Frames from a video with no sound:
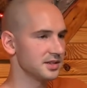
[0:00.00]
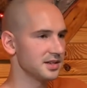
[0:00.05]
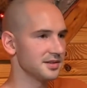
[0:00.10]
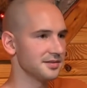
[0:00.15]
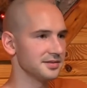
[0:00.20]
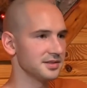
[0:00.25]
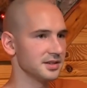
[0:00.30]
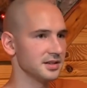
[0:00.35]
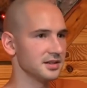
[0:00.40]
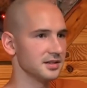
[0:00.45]

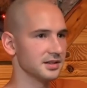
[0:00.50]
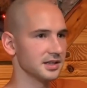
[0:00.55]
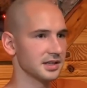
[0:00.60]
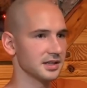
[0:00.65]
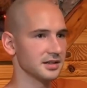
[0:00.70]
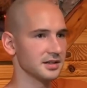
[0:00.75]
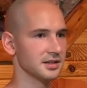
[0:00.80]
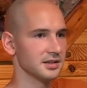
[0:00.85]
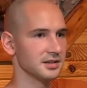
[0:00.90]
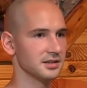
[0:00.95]
gifted like
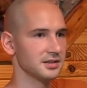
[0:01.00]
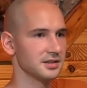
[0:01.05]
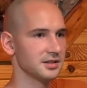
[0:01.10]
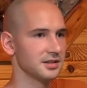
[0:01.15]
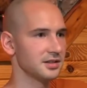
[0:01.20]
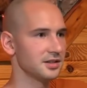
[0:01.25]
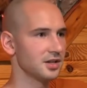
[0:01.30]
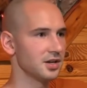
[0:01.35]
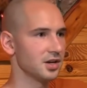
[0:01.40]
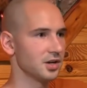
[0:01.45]
a
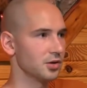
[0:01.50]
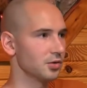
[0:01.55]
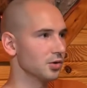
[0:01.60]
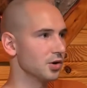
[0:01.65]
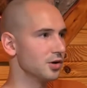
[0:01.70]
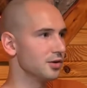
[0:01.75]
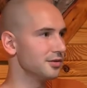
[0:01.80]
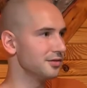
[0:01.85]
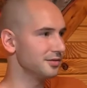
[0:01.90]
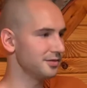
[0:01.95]

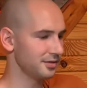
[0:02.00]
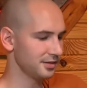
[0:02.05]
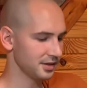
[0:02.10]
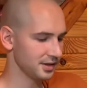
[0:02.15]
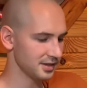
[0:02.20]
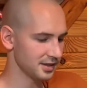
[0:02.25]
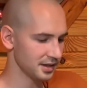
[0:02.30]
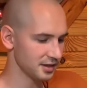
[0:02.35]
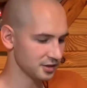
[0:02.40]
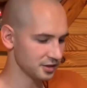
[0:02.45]
grove,
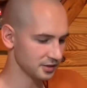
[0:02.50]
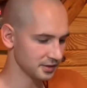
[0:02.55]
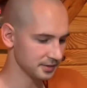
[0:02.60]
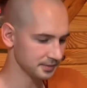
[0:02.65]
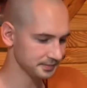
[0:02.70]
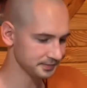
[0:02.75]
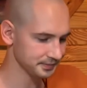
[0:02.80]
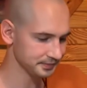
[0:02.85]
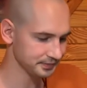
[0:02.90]
essentially.